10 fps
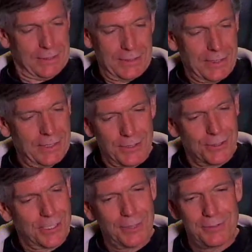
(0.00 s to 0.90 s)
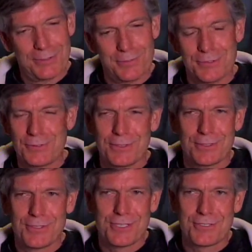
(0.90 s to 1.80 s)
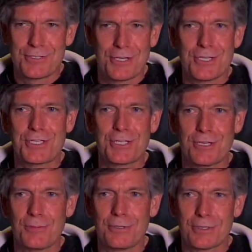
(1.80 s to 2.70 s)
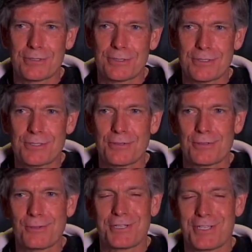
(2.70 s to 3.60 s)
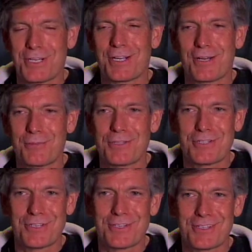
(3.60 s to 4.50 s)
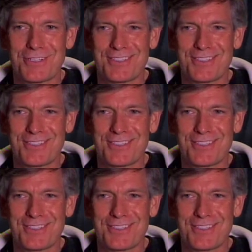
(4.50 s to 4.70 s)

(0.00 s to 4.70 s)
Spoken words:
There were a couple in between. There was a JSTL book that sold about 10 copies, I think.